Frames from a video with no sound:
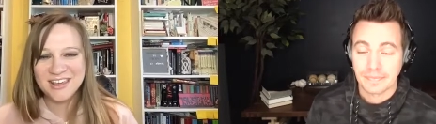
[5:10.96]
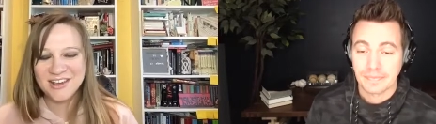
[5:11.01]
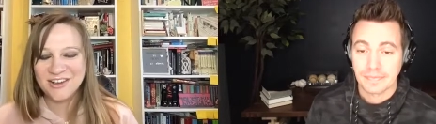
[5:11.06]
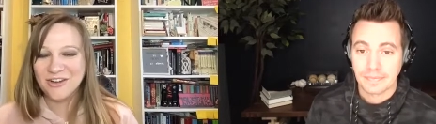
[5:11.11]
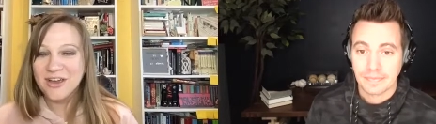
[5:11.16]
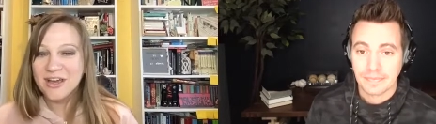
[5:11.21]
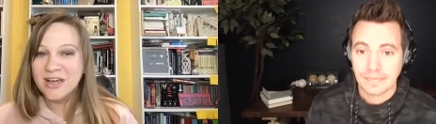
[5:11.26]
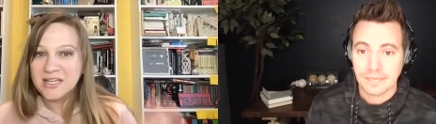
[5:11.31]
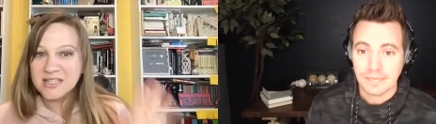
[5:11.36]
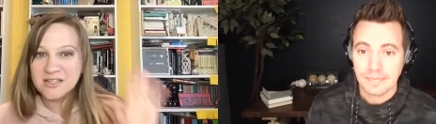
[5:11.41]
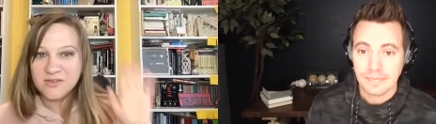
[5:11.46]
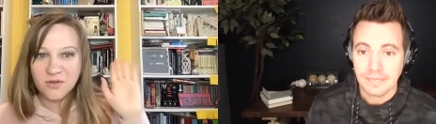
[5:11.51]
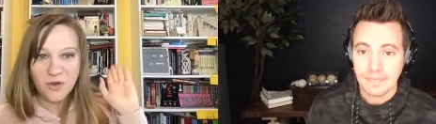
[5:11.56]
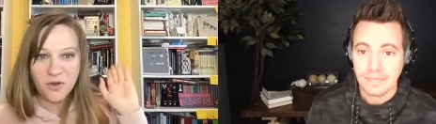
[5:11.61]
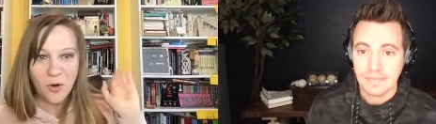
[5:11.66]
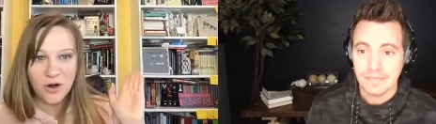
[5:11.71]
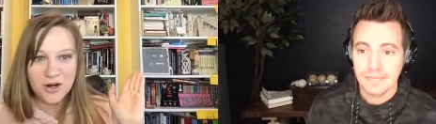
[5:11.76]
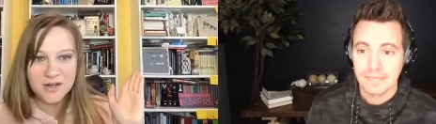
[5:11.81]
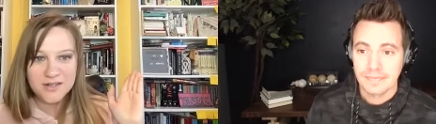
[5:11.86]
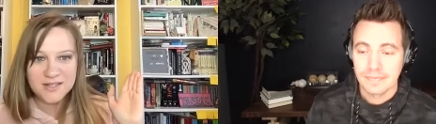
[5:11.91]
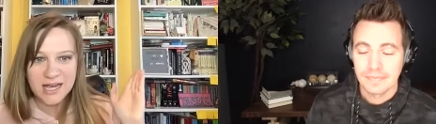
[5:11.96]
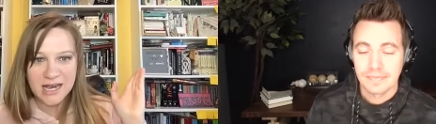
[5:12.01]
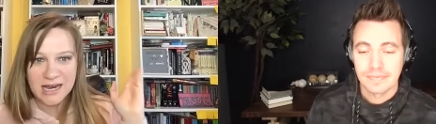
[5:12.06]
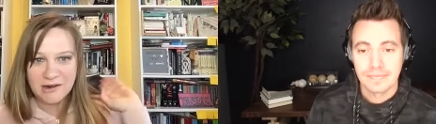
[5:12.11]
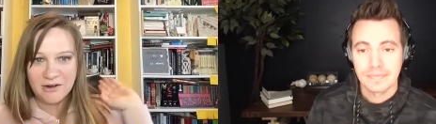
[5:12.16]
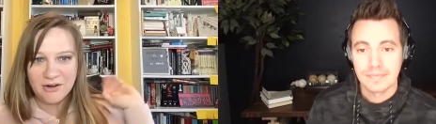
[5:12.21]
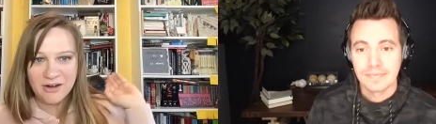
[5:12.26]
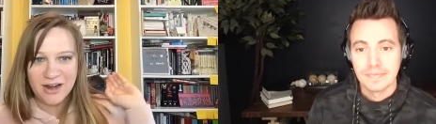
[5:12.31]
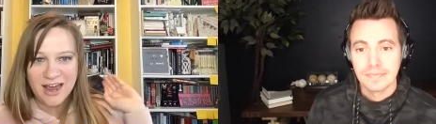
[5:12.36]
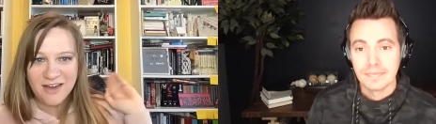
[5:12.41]
Speaker 1: you, because of course I
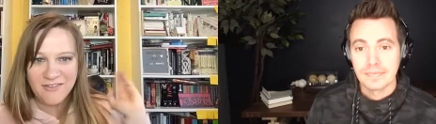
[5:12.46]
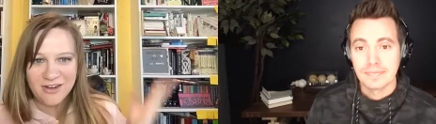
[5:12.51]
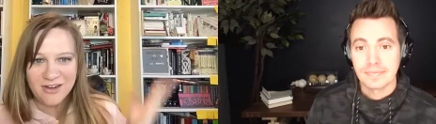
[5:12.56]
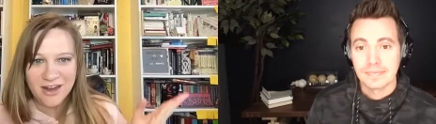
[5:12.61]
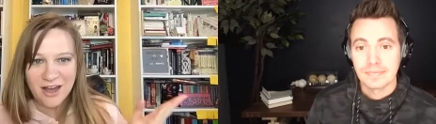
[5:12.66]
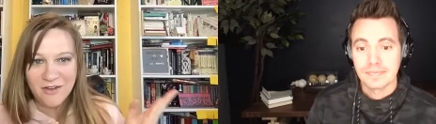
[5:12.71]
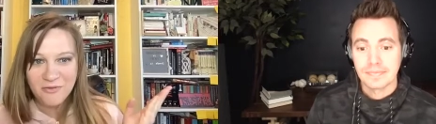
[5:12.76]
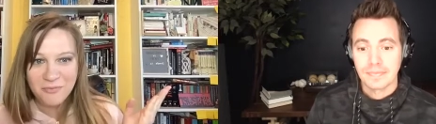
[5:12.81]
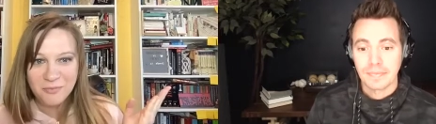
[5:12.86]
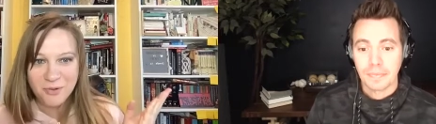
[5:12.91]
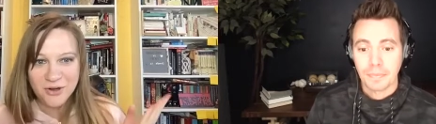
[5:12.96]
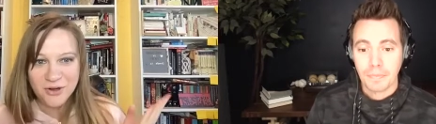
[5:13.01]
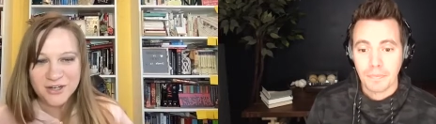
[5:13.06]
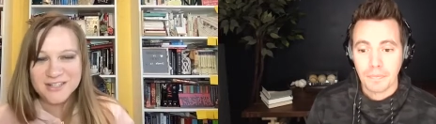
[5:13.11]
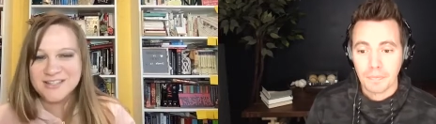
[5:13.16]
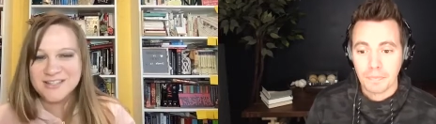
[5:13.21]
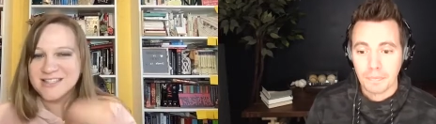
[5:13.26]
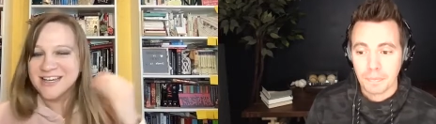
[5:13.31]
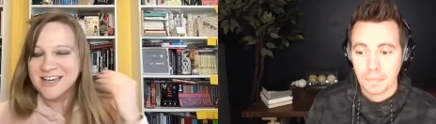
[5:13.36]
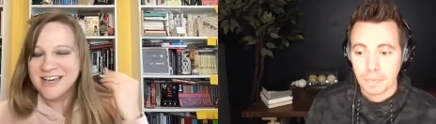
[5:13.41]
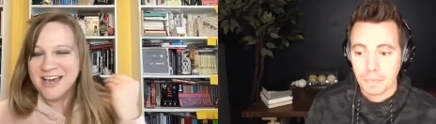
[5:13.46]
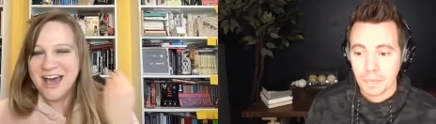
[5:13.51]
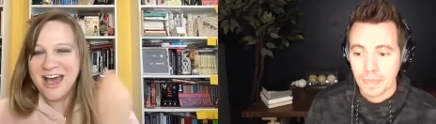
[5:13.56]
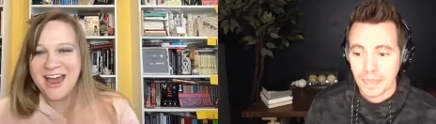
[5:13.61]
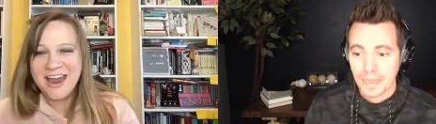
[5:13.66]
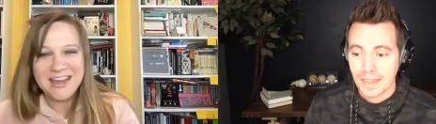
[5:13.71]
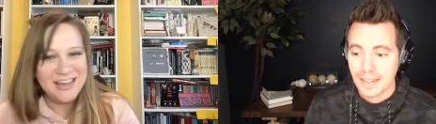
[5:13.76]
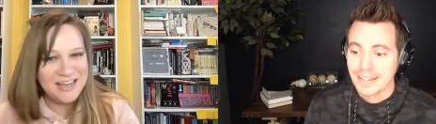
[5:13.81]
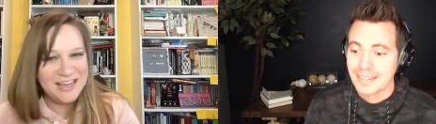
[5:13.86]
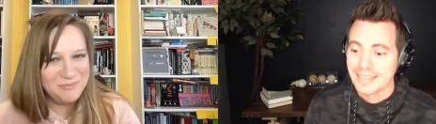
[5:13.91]
don't have enough books. I
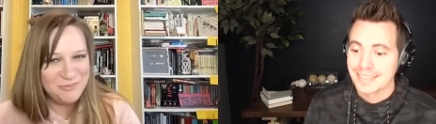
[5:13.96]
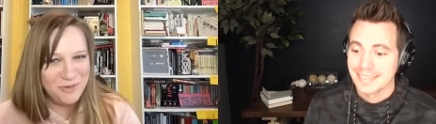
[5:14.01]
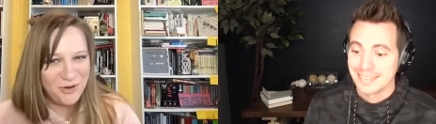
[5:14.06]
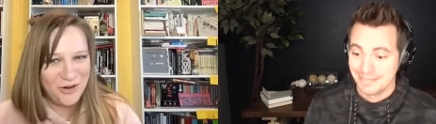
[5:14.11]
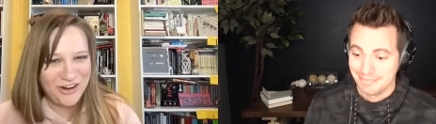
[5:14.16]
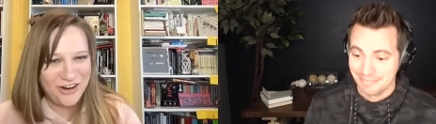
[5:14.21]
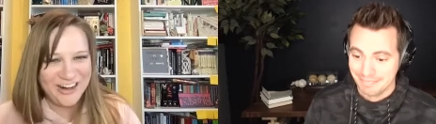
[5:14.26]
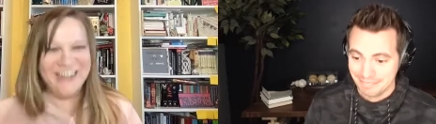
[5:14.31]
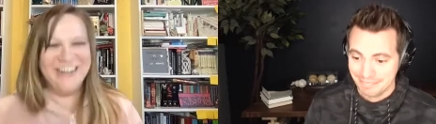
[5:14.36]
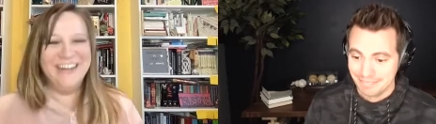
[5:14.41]
need more.